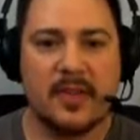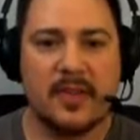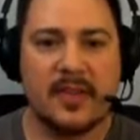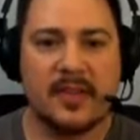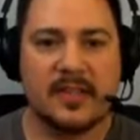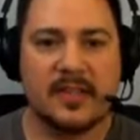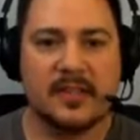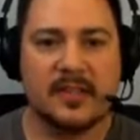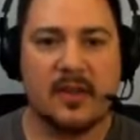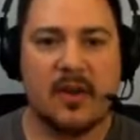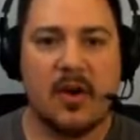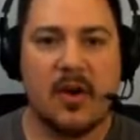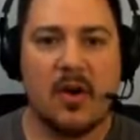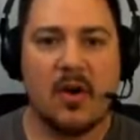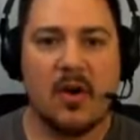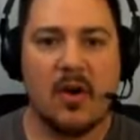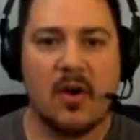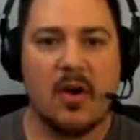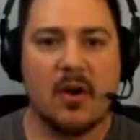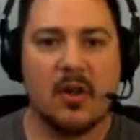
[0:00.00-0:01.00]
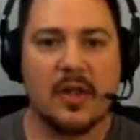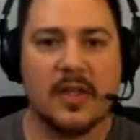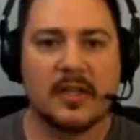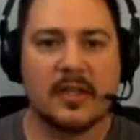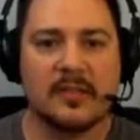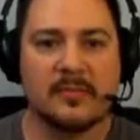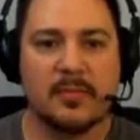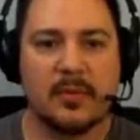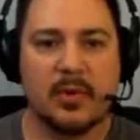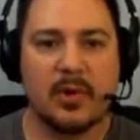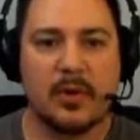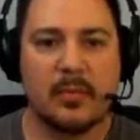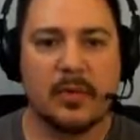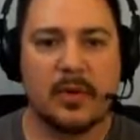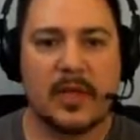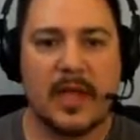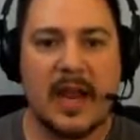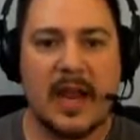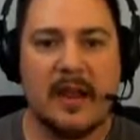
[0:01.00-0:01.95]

this is all explorable.